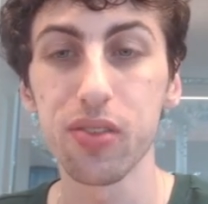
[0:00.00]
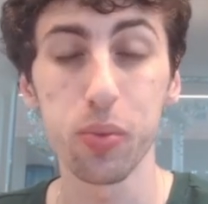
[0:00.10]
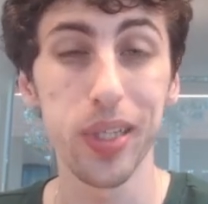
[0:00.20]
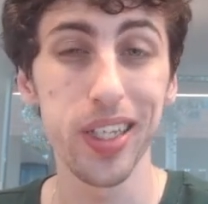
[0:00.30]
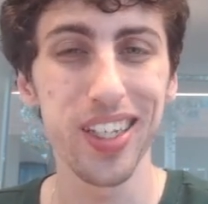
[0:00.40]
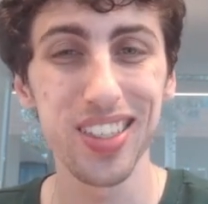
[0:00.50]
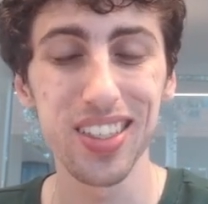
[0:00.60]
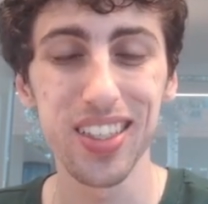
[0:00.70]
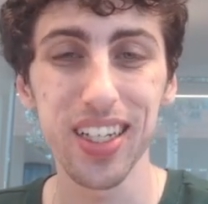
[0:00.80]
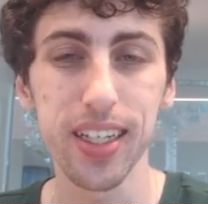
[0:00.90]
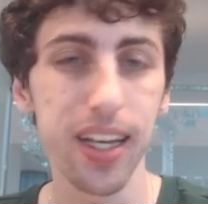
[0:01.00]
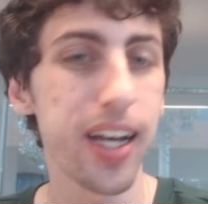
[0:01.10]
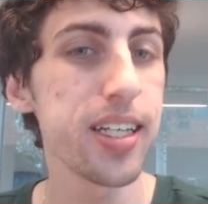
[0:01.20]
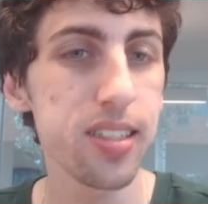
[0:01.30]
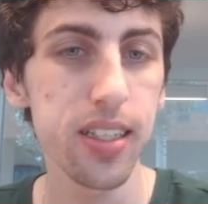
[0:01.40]
If we're playing against a deck like
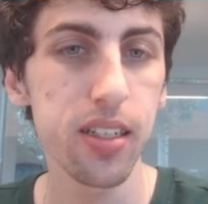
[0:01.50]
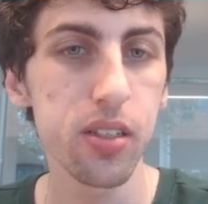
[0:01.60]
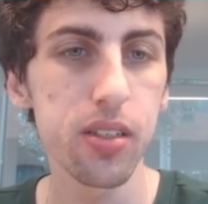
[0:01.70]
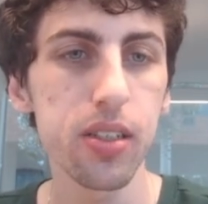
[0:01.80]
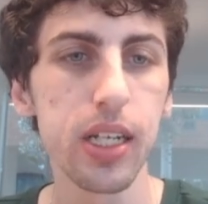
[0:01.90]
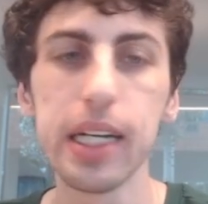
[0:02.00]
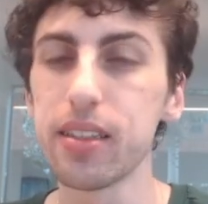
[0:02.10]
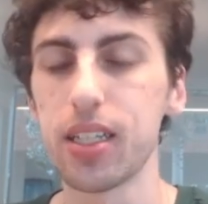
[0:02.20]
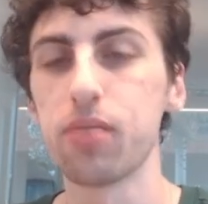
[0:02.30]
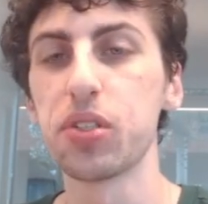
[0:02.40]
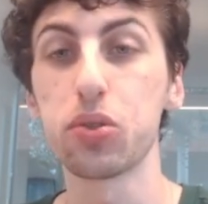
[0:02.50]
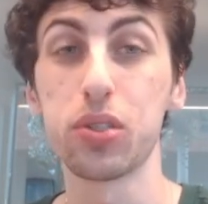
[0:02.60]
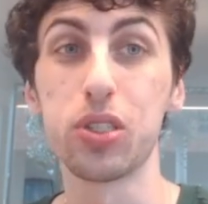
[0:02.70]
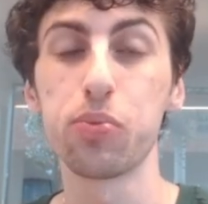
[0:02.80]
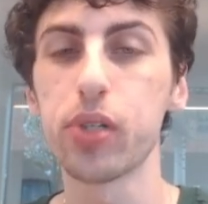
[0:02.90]
Icelander, that
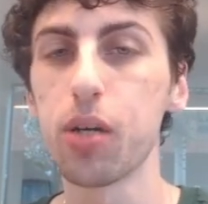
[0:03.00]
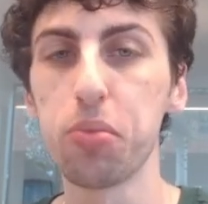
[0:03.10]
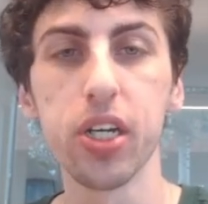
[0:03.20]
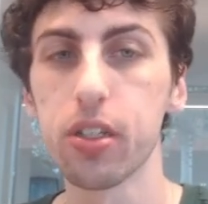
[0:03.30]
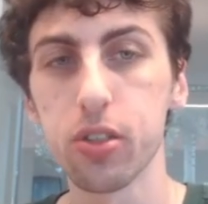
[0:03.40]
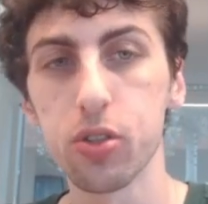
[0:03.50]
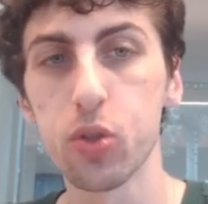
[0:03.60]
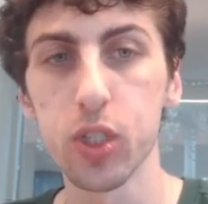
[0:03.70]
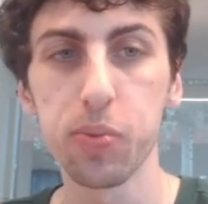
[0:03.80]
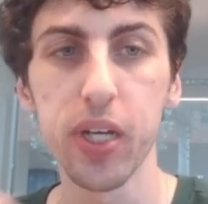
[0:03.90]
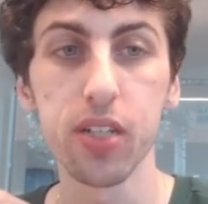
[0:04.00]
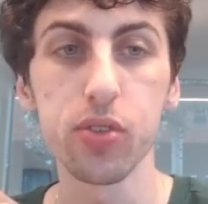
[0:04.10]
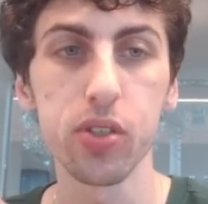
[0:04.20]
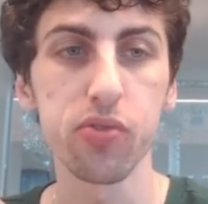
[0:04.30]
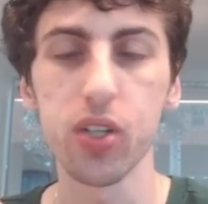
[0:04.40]
resource is probably going to go towards paying
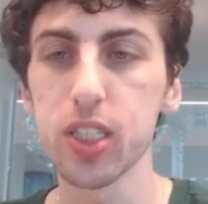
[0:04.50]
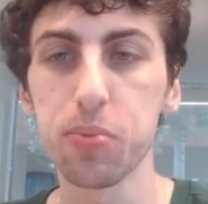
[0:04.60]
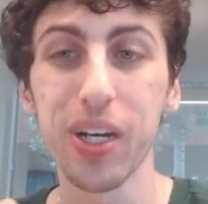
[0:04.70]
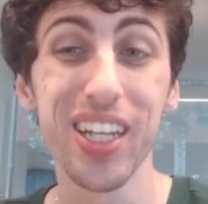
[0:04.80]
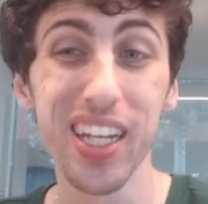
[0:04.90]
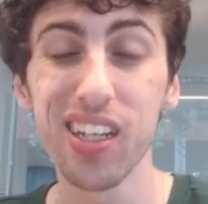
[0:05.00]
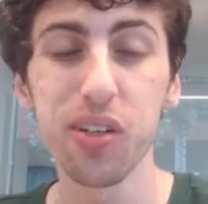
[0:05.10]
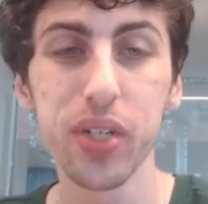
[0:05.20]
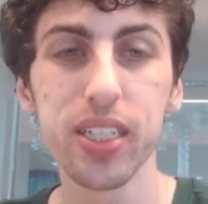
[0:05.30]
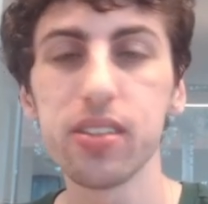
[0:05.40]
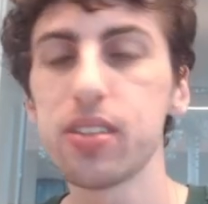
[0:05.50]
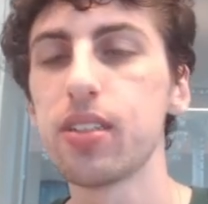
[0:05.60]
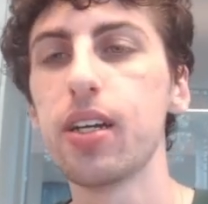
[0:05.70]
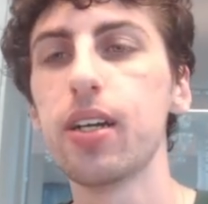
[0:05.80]
for a Frostbite anyways.